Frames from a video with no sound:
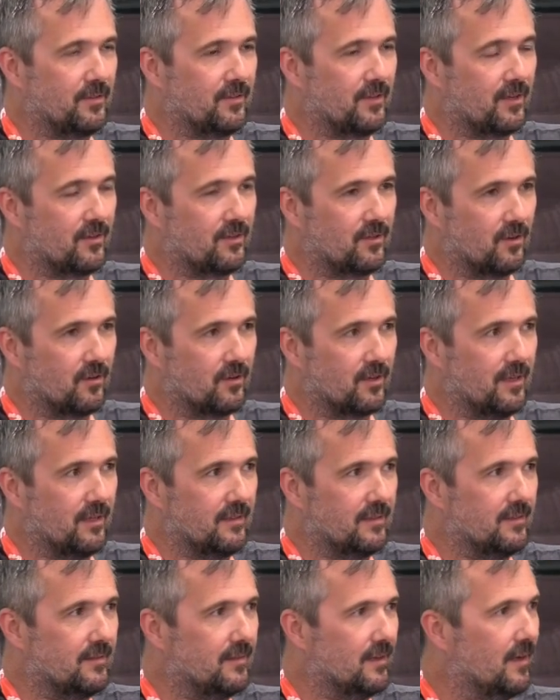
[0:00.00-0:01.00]
It's not a starter
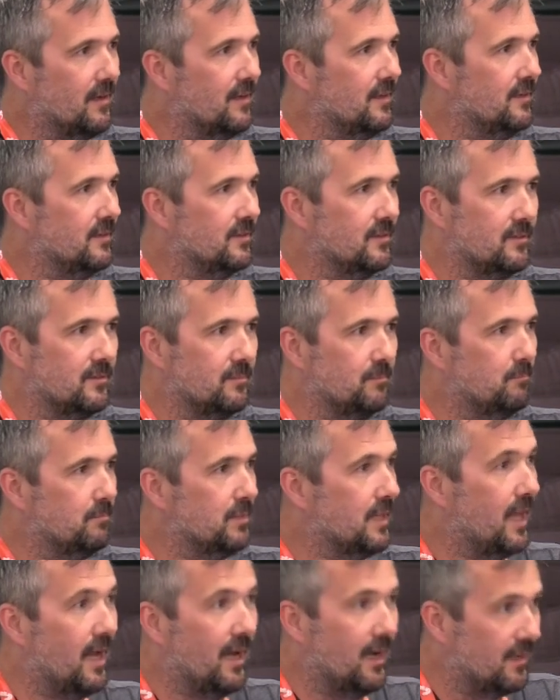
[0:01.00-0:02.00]
kit that does
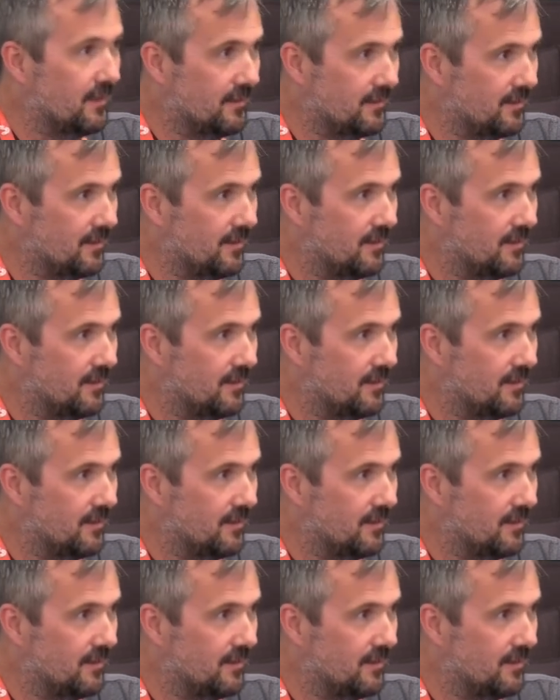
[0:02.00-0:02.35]
blah.